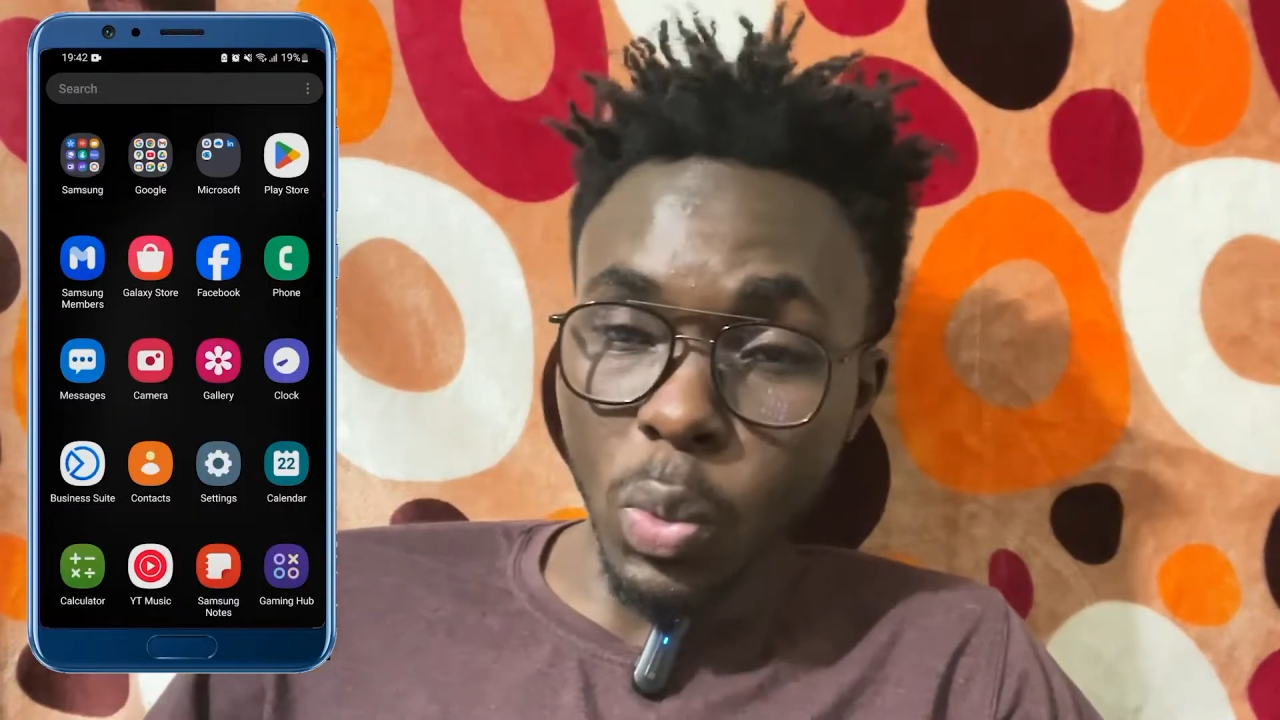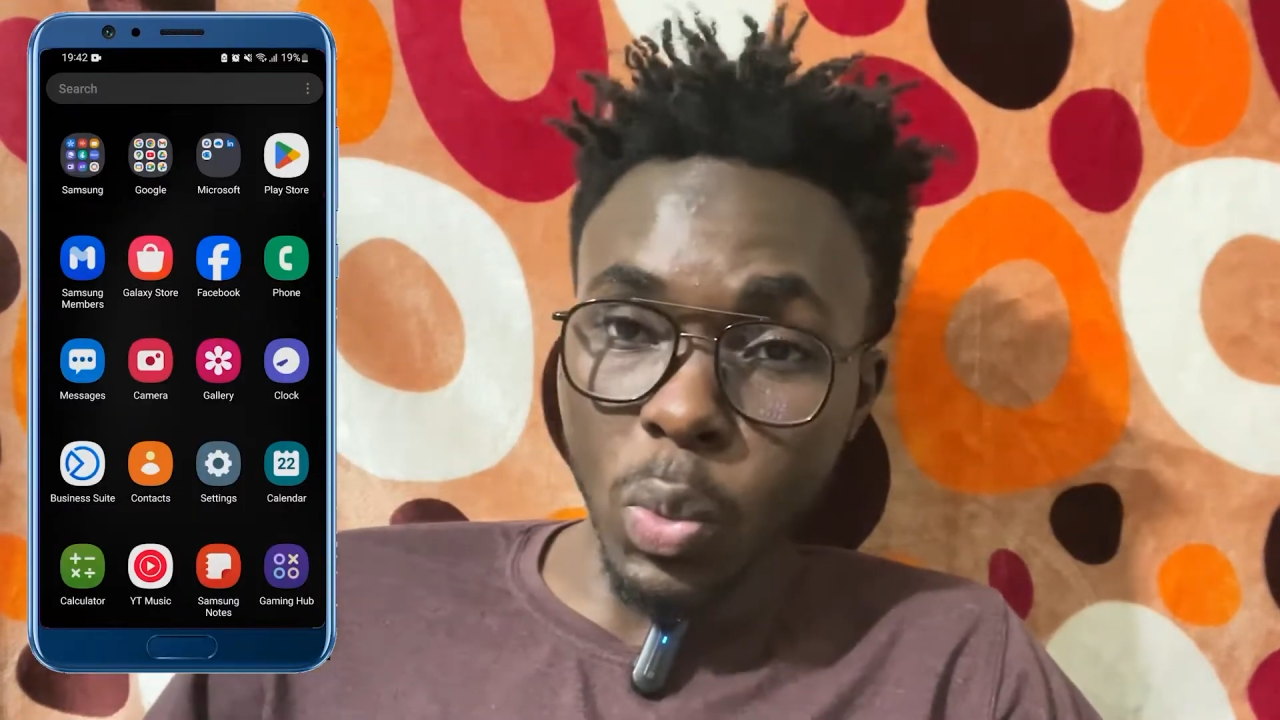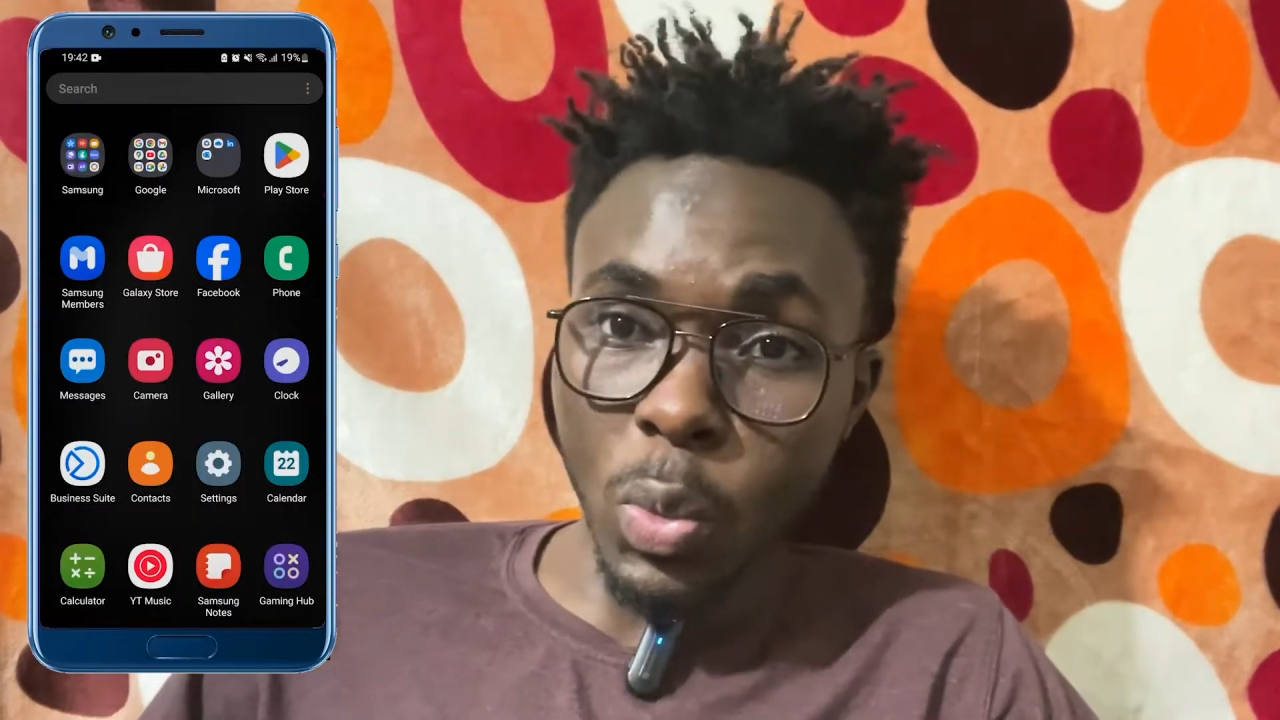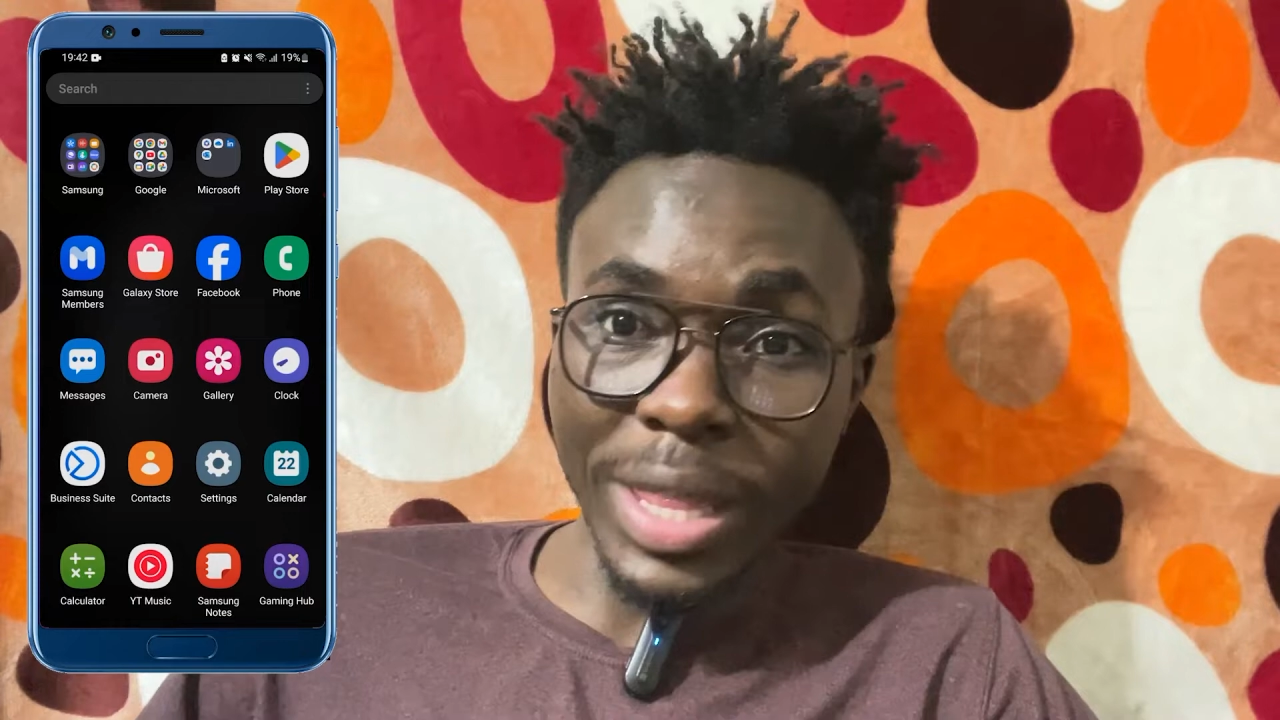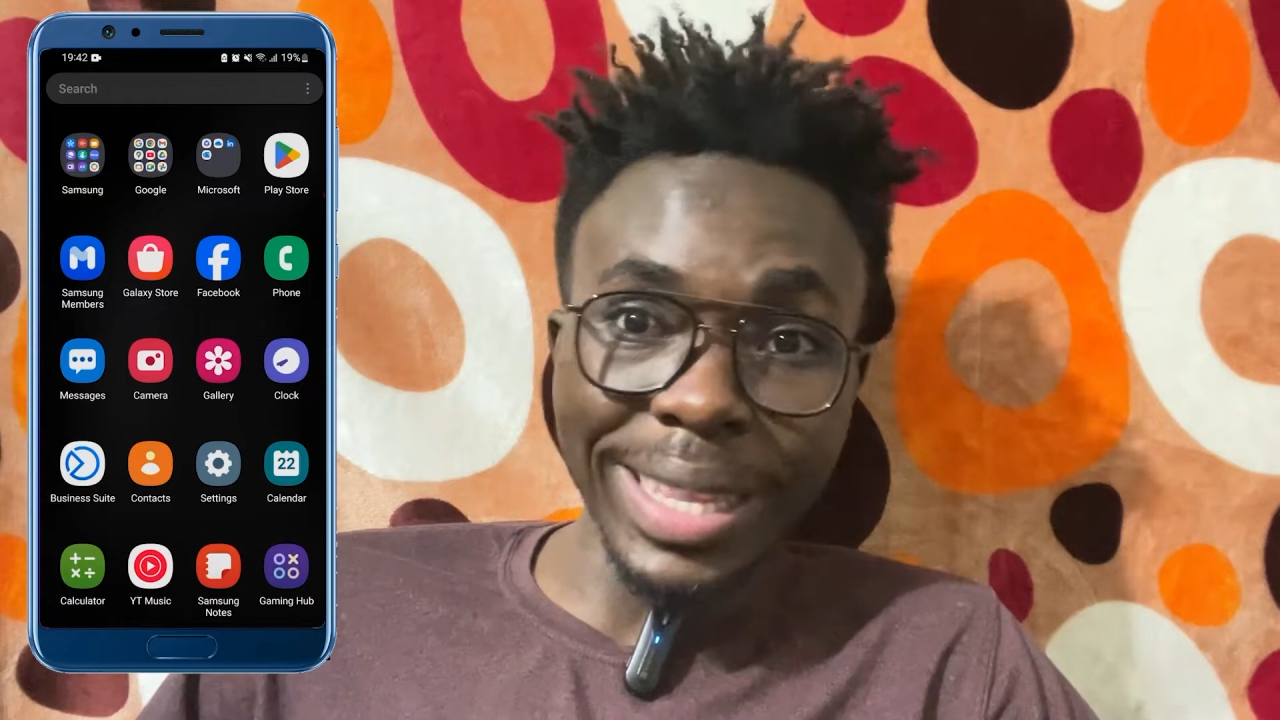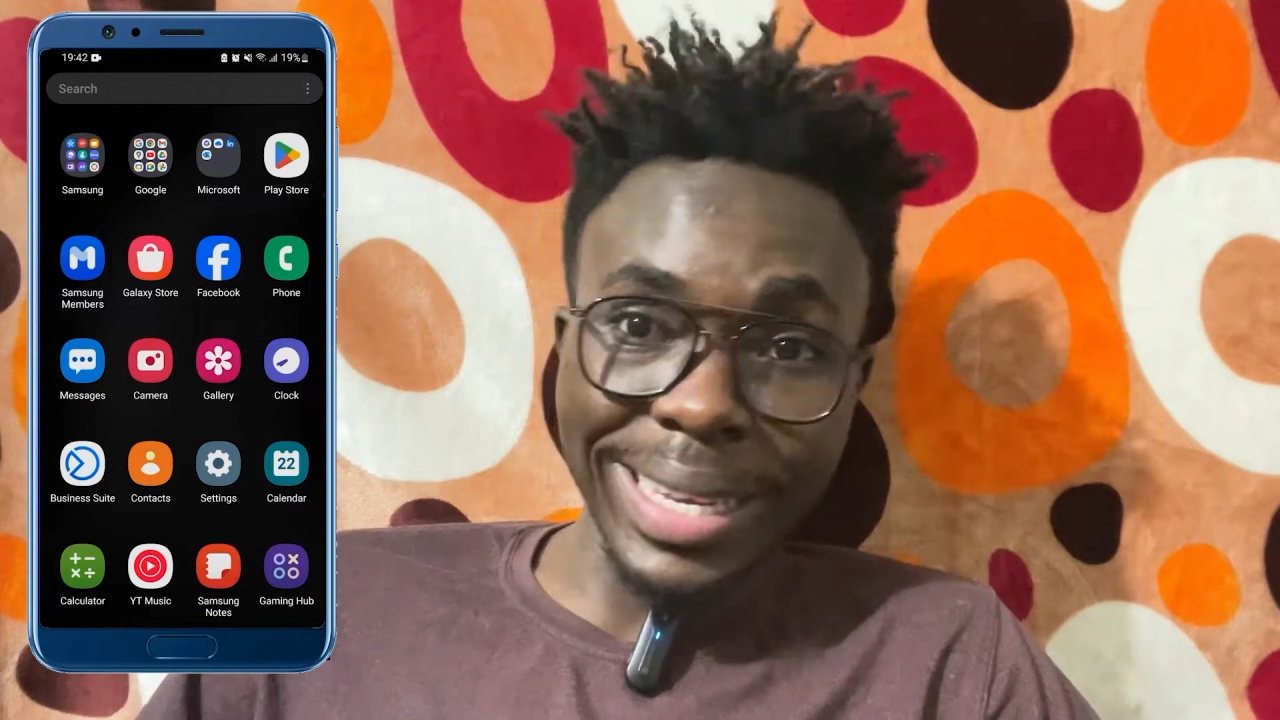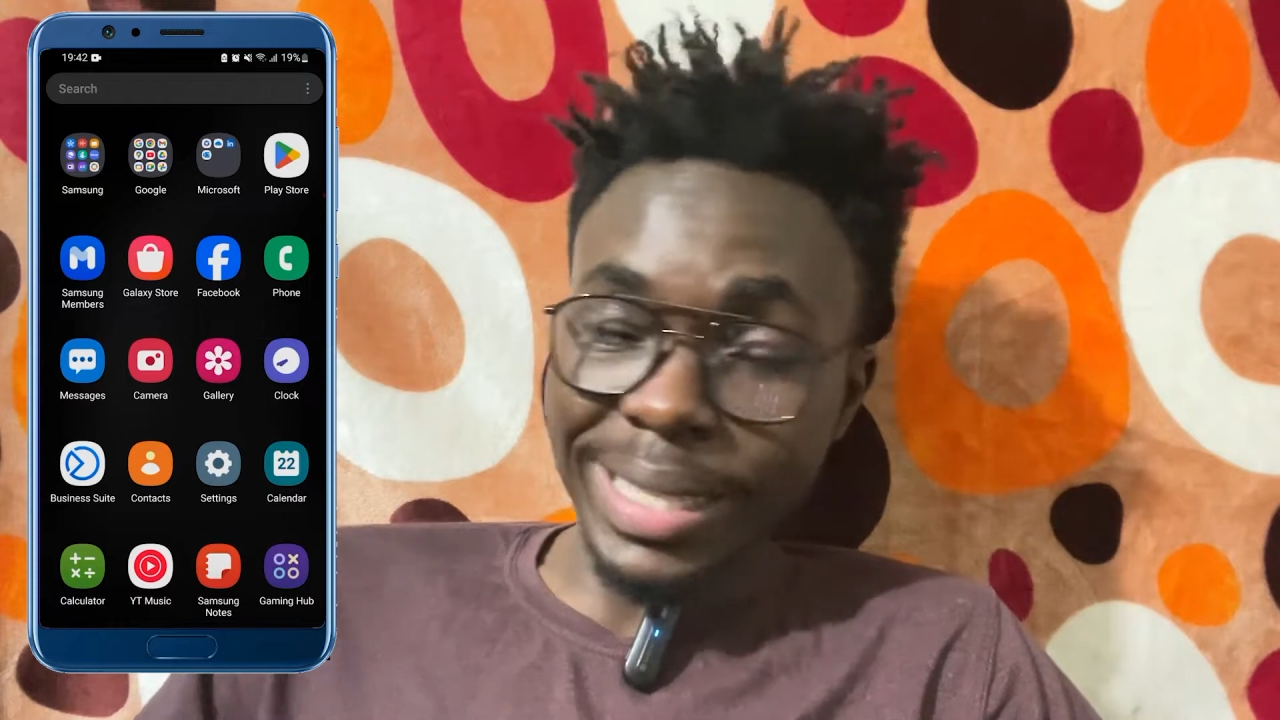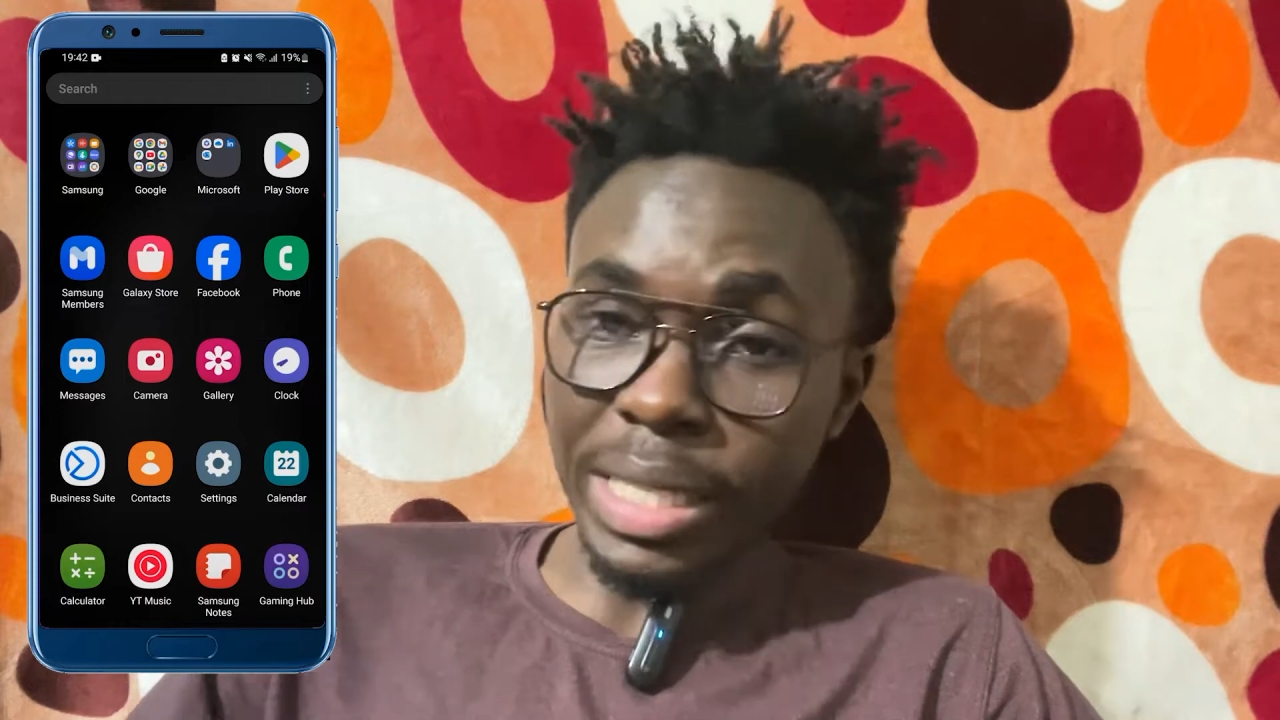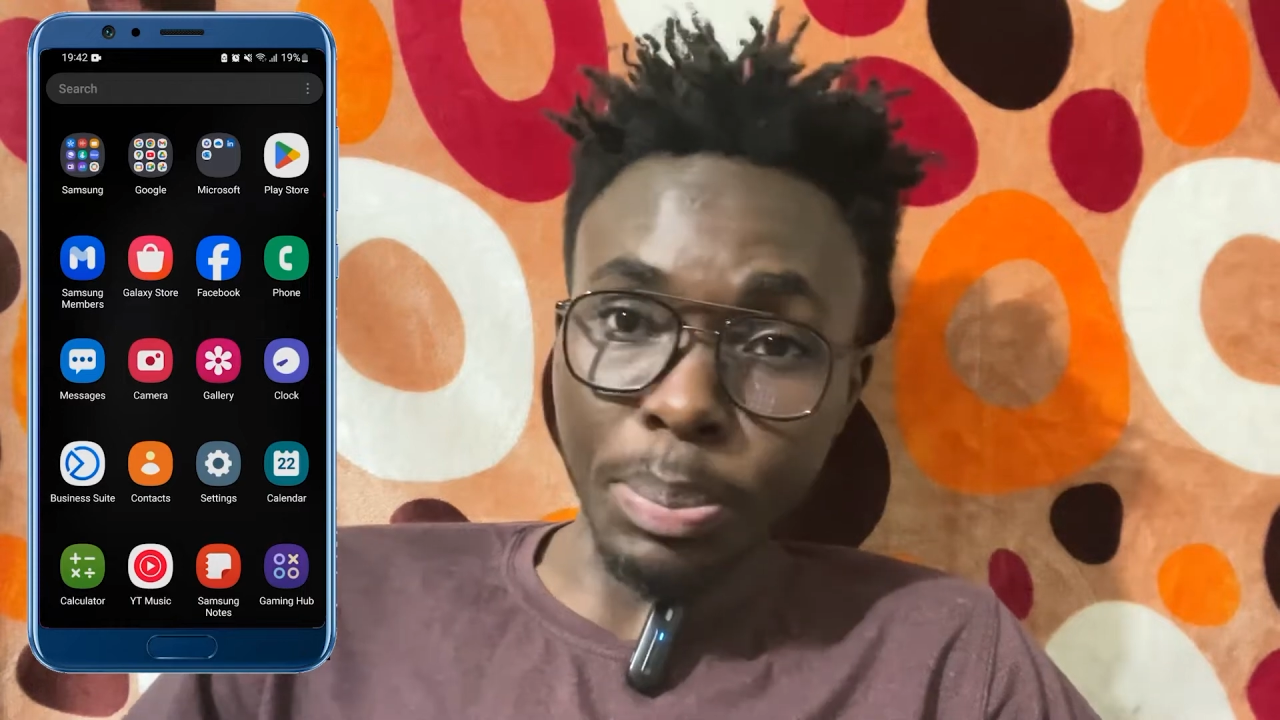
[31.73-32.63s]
whether it's a